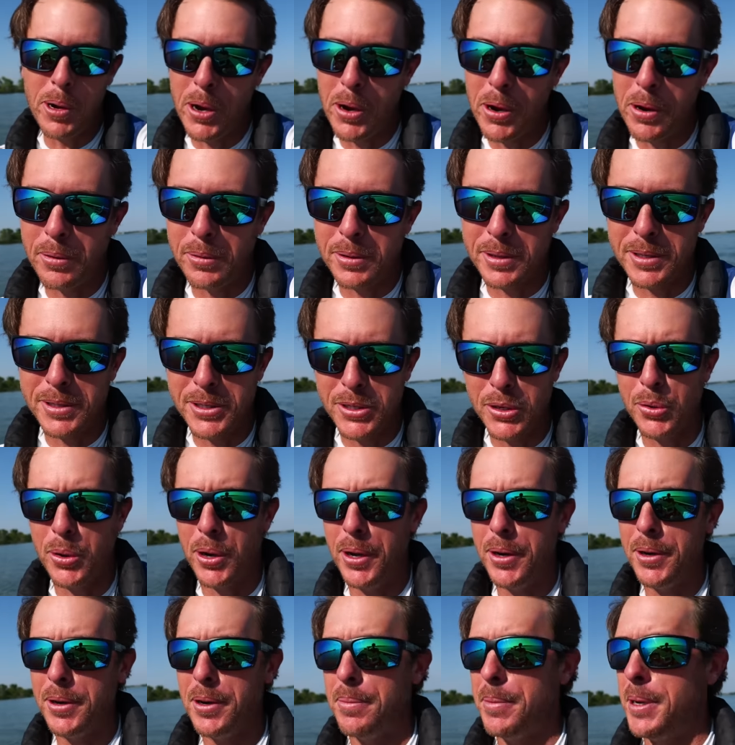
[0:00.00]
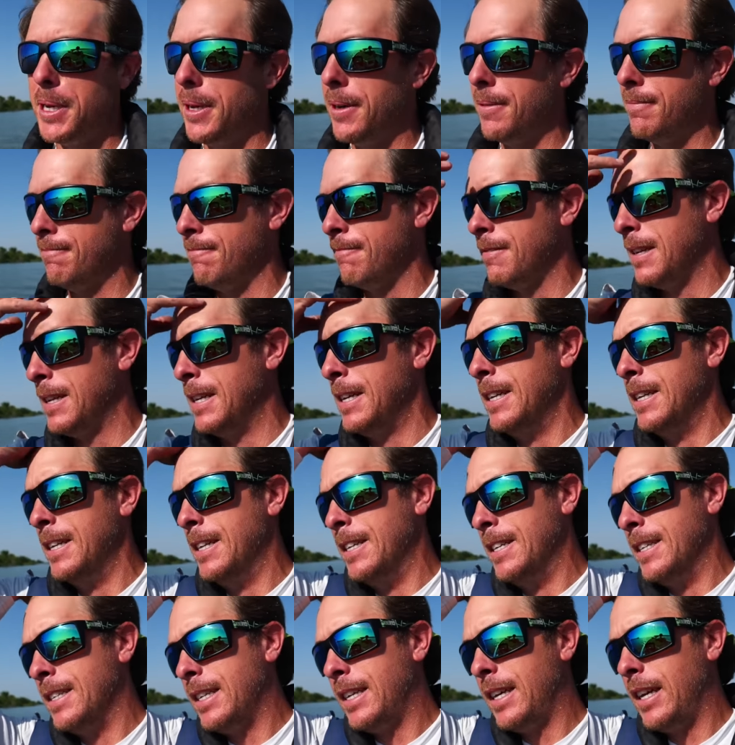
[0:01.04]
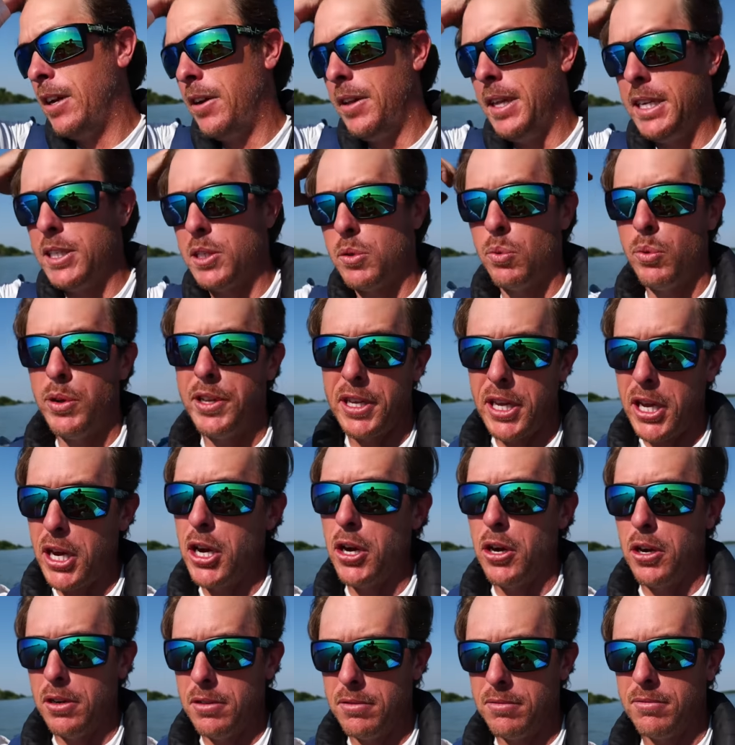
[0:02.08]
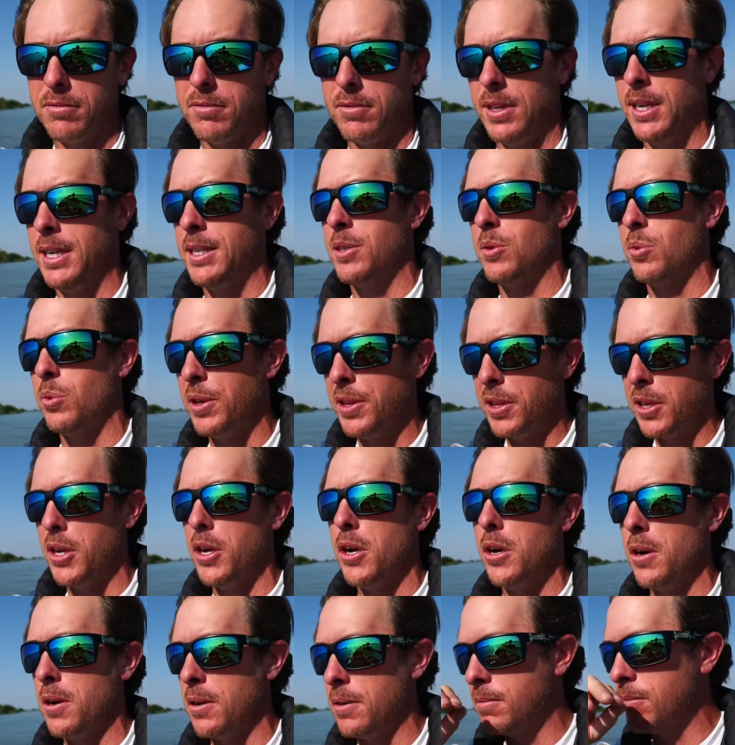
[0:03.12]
boat with a 200, man. You know, that's with gear. That's with gear.